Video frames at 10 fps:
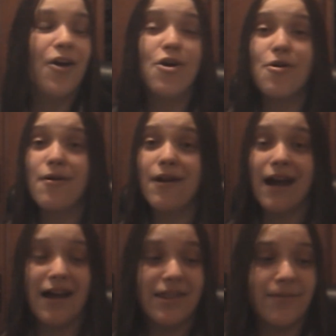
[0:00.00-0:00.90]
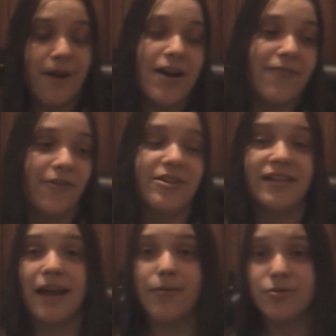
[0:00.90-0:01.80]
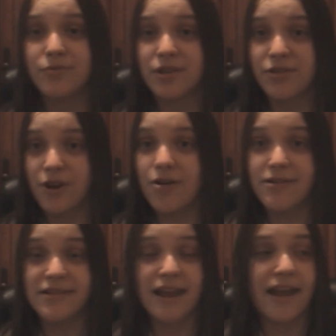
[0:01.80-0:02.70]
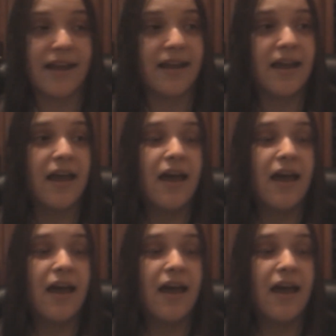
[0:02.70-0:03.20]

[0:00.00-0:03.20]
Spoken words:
who, on the very first day, which was a Thursday